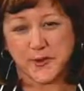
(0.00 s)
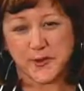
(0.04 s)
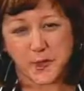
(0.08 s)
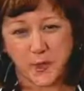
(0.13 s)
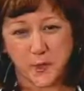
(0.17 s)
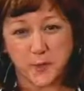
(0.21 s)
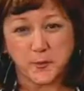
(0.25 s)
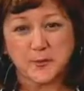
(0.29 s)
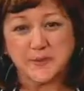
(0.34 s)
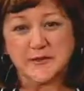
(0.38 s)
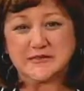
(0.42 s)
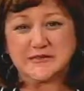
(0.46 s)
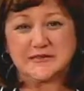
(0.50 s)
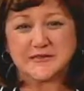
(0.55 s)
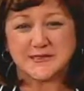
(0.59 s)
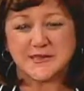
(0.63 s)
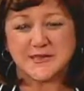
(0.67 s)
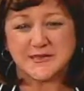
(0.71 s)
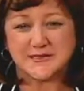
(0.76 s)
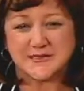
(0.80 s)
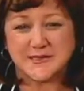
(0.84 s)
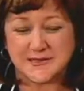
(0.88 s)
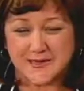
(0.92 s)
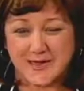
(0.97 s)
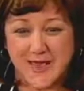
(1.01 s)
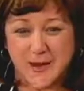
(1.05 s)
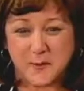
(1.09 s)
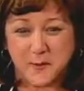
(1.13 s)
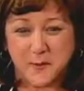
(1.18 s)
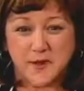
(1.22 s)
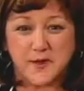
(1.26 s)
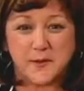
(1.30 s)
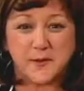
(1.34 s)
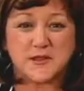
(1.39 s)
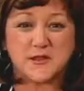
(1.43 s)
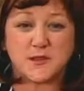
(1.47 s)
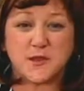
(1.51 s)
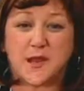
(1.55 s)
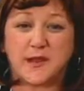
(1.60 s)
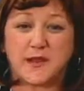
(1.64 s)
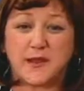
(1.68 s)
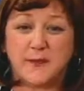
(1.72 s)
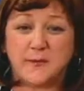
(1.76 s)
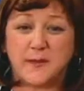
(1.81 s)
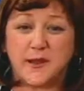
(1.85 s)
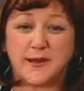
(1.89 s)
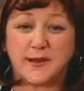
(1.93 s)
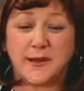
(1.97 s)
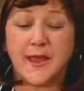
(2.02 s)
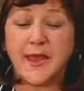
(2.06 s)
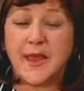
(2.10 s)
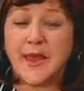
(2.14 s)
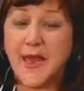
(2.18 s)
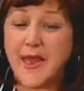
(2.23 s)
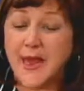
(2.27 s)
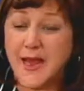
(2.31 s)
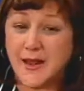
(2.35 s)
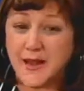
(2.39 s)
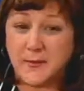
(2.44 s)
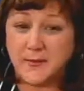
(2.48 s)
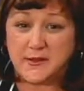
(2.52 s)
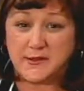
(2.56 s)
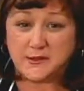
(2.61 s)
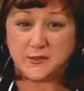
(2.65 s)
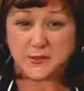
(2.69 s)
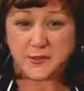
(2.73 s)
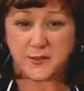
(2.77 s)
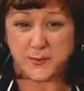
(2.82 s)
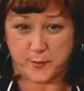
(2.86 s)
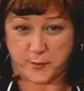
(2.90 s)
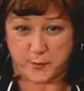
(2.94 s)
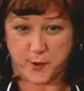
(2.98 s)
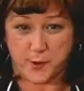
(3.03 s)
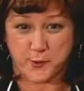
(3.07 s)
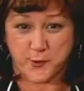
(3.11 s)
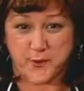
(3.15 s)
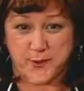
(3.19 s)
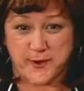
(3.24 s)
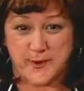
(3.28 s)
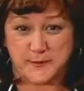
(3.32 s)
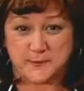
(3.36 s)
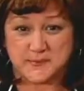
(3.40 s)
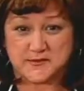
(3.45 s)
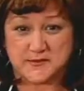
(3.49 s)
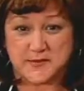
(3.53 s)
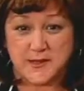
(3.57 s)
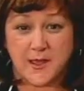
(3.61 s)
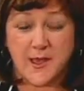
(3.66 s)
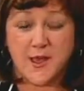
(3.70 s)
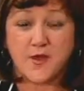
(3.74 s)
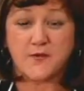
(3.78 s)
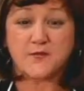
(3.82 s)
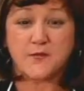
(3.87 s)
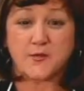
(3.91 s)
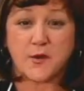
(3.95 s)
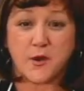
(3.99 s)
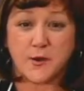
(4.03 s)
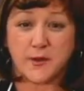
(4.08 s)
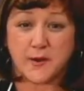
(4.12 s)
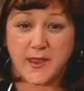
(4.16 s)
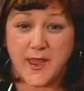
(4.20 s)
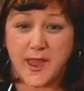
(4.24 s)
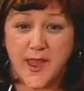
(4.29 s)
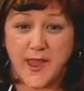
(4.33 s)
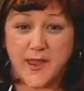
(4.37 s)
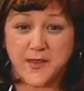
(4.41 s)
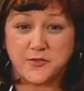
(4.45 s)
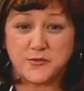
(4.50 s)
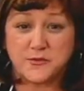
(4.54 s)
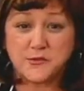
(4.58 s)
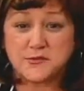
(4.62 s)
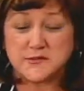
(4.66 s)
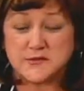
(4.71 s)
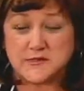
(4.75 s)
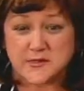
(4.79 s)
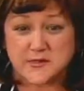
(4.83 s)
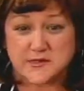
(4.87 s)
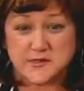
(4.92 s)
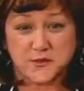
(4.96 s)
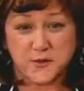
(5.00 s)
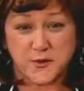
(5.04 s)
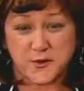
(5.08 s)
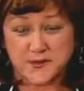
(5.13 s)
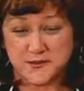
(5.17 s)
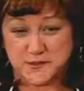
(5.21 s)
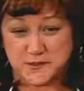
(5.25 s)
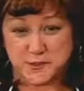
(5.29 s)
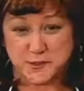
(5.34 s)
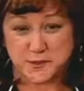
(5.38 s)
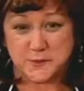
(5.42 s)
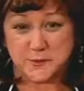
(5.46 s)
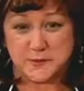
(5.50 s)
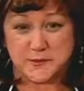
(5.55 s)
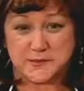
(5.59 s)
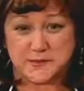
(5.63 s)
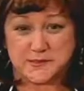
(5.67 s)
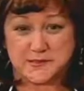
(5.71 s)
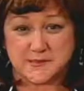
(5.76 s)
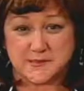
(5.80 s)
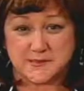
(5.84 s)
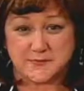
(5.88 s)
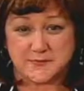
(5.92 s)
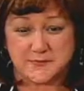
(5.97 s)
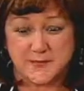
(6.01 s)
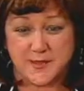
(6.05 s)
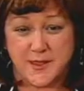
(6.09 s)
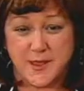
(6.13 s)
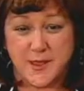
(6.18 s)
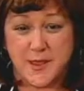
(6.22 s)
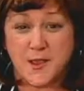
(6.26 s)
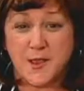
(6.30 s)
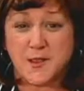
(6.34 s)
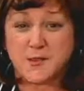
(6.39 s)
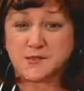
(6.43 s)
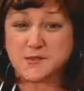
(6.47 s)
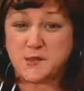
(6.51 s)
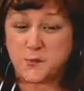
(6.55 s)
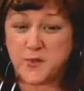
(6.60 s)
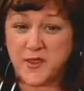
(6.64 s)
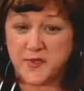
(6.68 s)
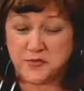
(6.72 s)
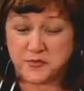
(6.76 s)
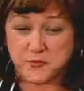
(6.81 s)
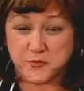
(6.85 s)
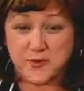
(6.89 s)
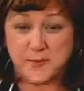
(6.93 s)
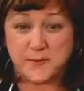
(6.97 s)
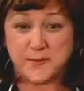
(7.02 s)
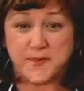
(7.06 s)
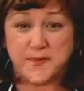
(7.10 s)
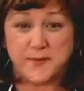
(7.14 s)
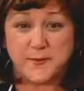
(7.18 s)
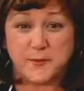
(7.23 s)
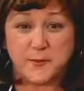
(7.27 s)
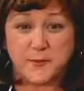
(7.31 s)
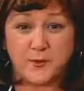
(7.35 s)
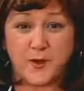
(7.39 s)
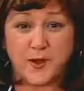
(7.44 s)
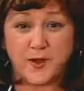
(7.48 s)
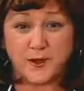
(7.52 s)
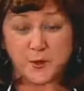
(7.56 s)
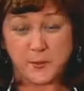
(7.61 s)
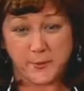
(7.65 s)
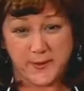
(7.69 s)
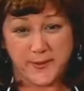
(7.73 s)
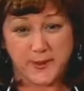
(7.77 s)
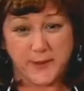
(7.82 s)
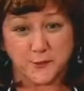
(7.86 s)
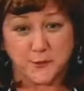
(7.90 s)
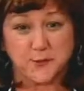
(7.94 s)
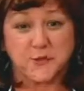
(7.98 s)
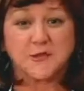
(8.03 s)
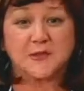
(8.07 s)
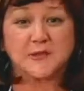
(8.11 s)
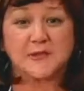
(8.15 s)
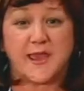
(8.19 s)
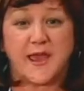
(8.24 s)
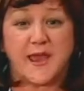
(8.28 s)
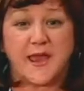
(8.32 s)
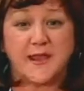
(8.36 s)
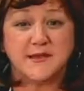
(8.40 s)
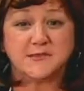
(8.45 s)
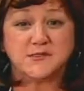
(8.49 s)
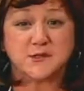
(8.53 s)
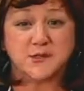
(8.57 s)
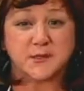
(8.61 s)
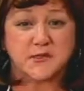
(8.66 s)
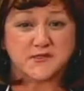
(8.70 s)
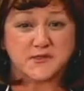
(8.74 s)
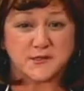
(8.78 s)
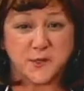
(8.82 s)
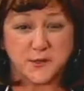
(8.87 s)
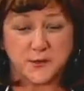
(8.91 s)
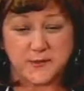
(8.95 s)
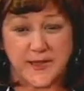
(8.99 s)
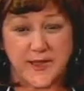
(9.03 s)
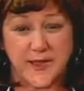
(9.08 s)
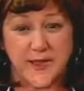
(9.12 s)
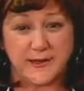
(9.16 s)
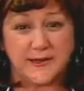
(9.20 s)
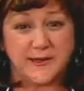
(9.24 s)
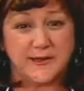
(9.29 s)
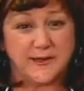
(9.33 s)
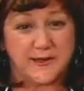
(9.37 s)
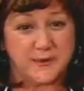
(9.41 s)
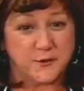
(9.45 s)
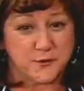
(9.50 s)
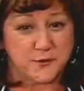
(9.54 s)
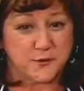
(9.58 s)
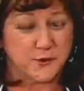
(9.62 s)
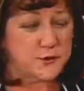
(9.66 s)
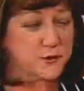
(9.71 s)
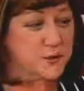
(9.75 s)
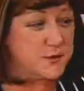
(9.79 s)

Kopis, and today we're going to be talking about elementary programs for our K through 6th grade students. So we have 3 people on our panel today, so let's go down and introduce